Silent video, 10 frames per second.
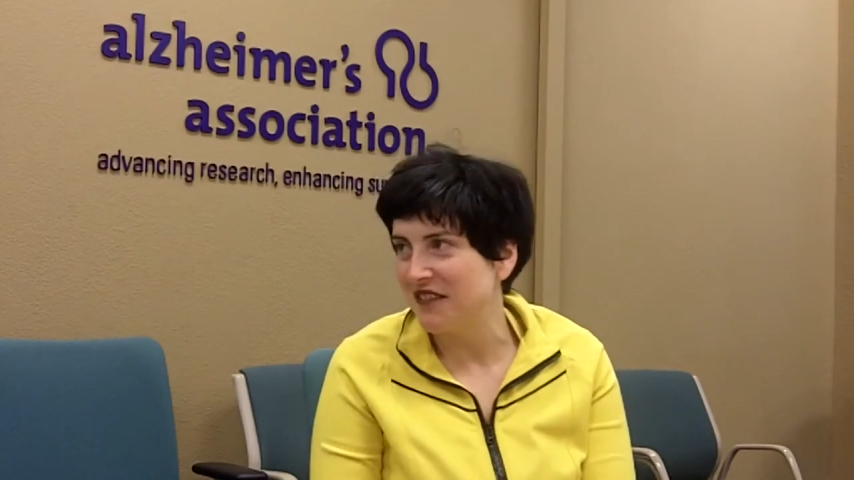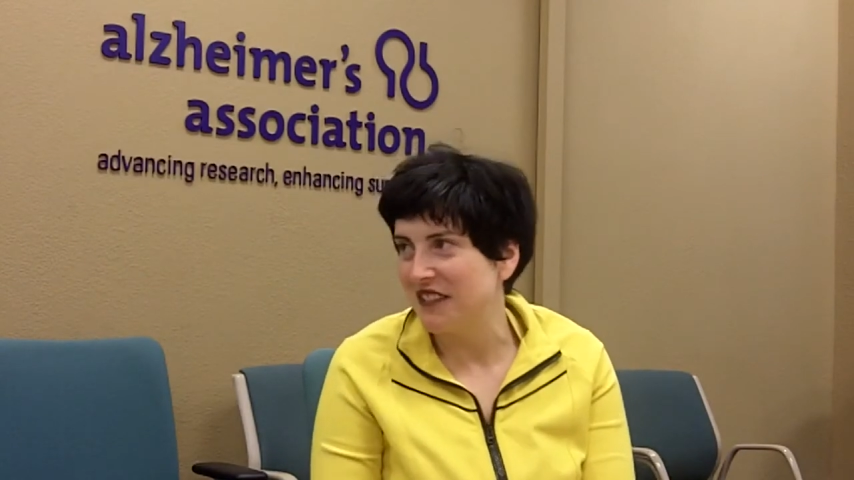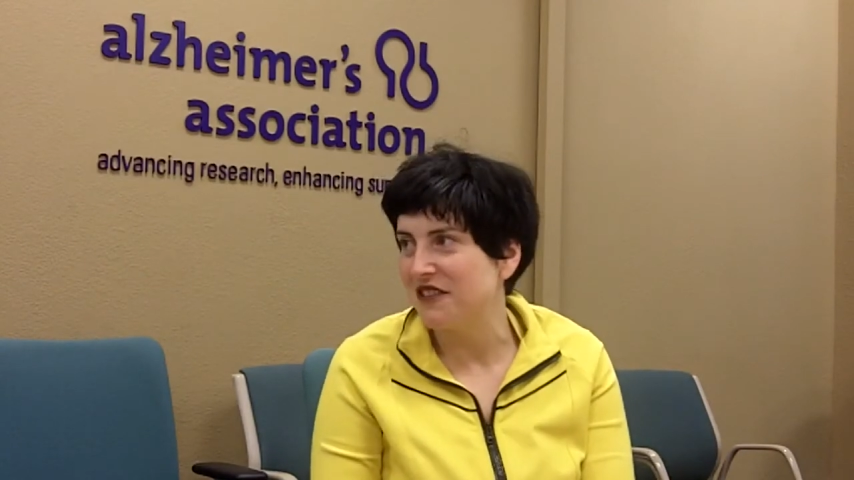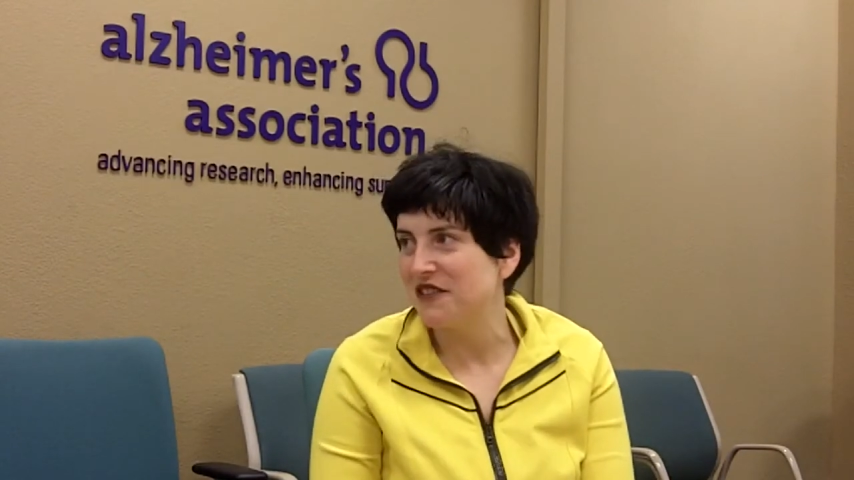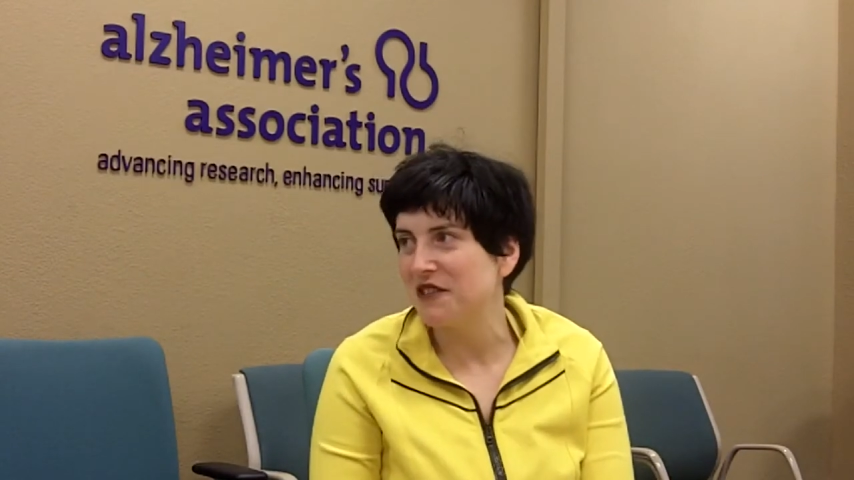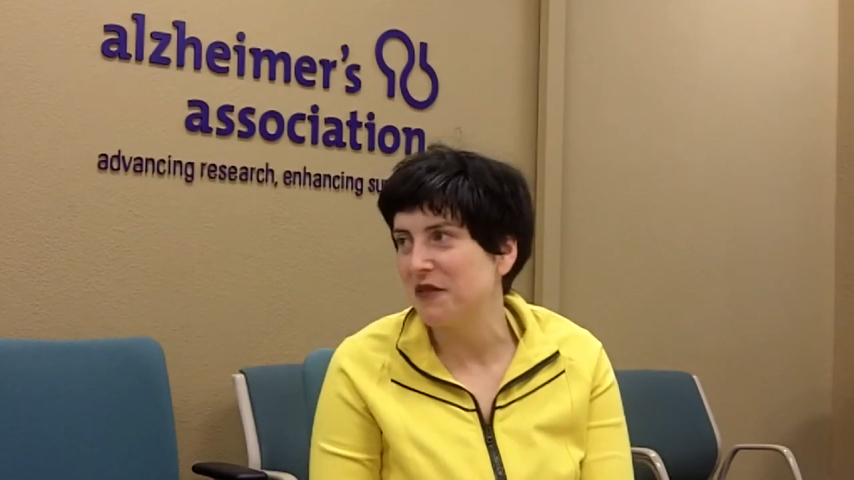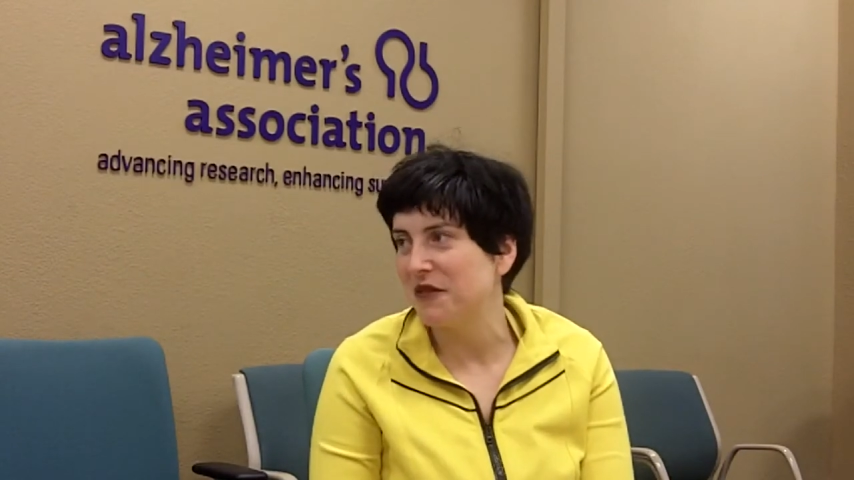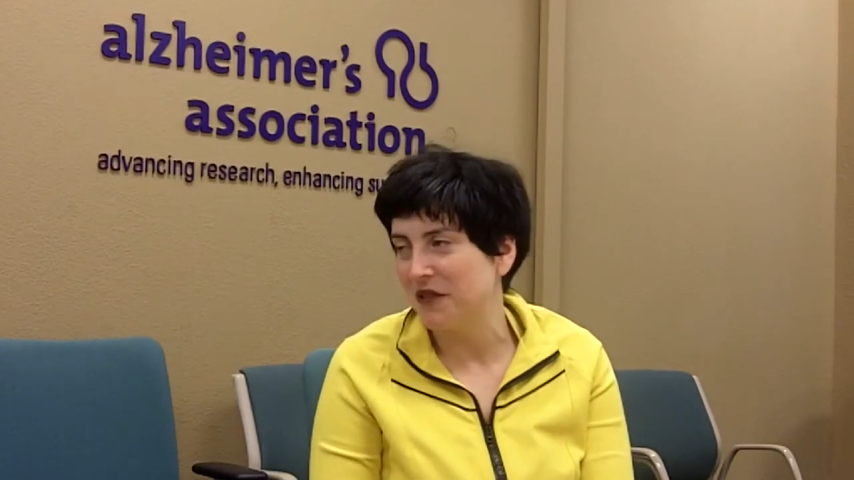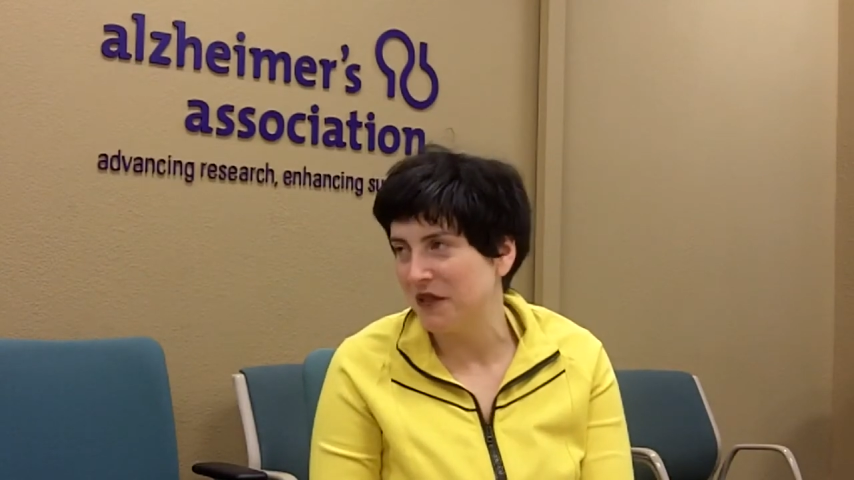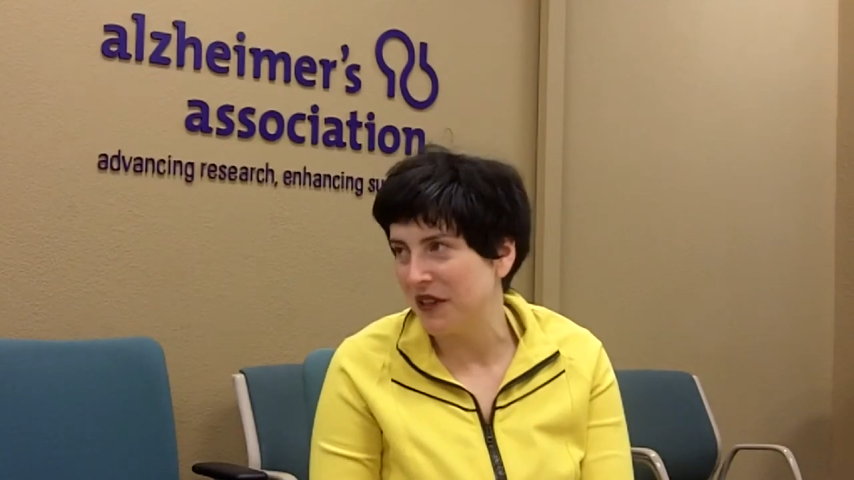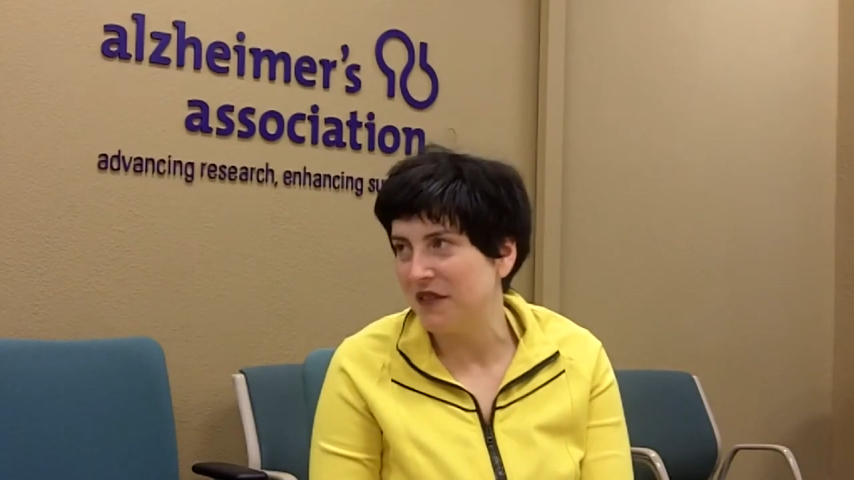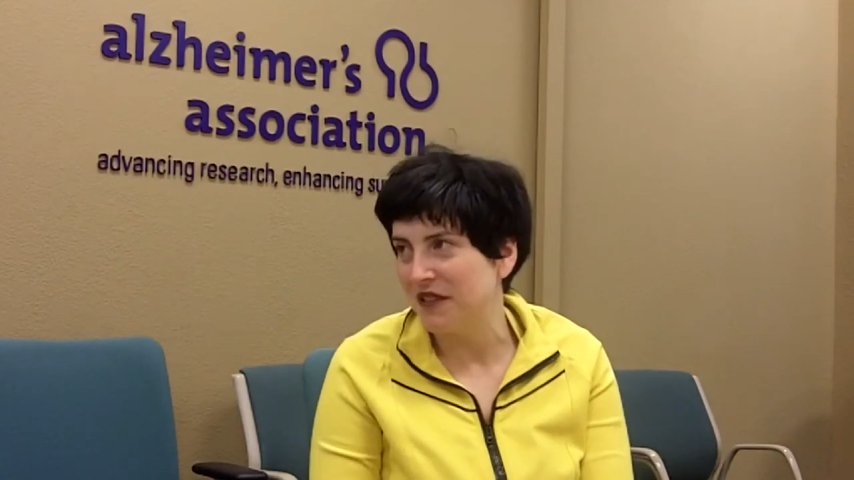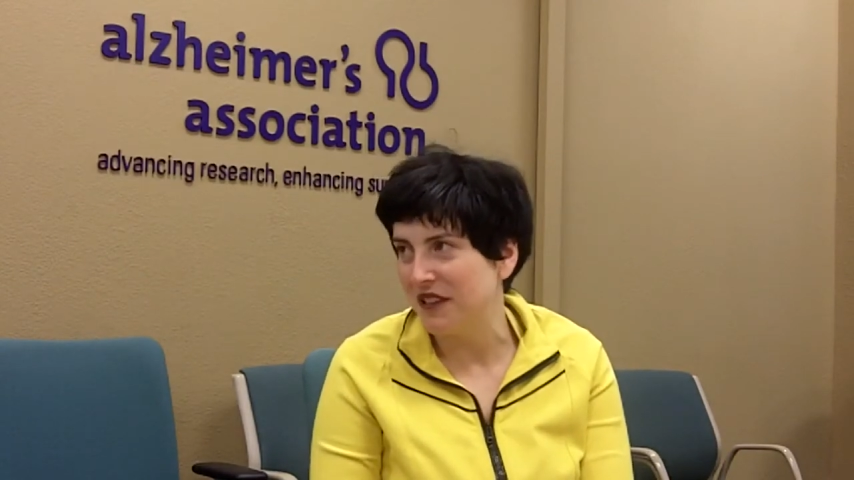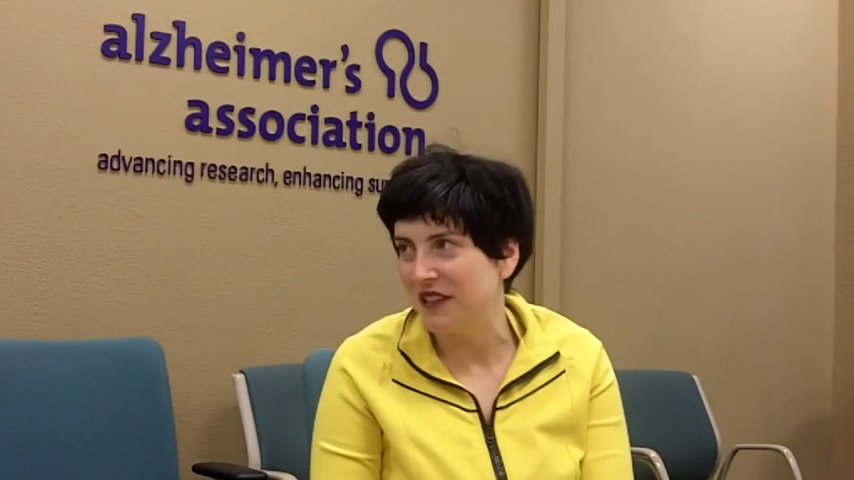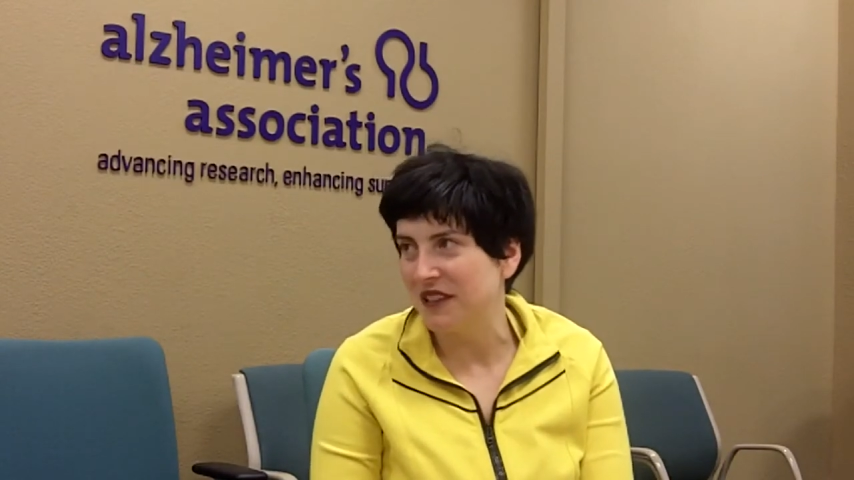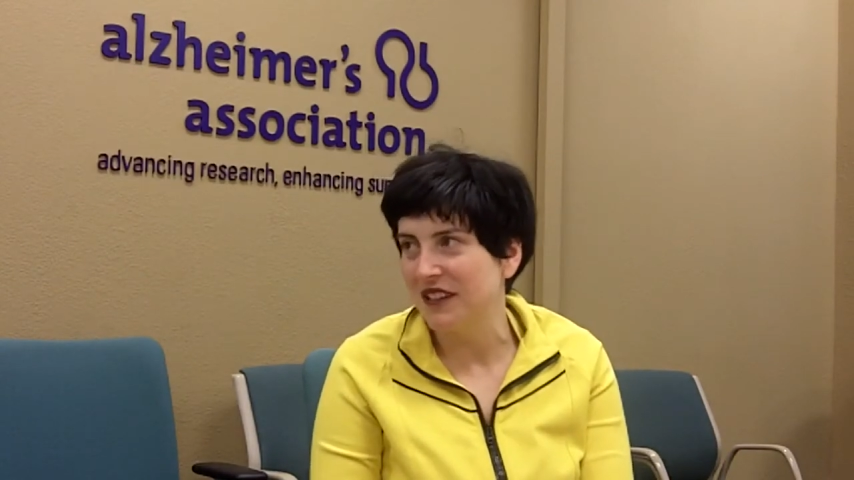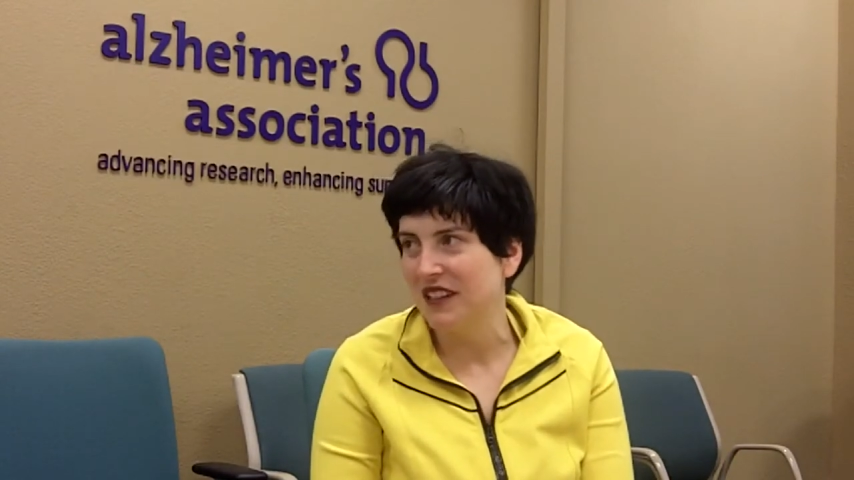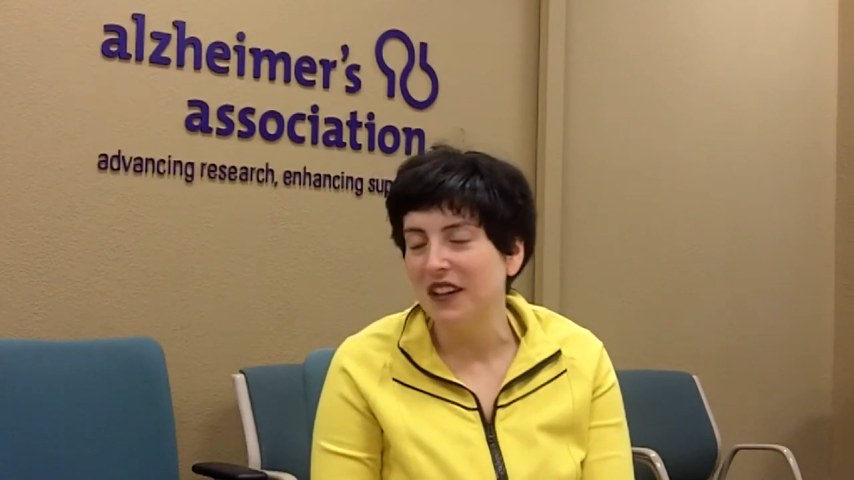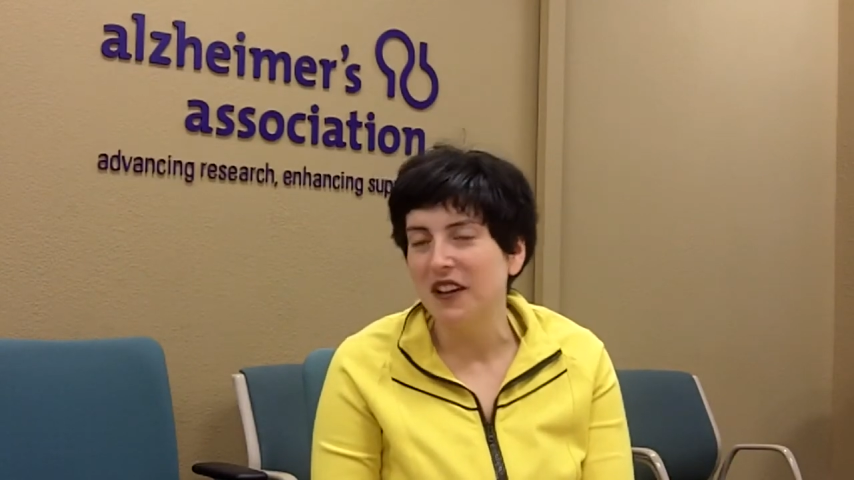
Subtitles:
grants to review every year.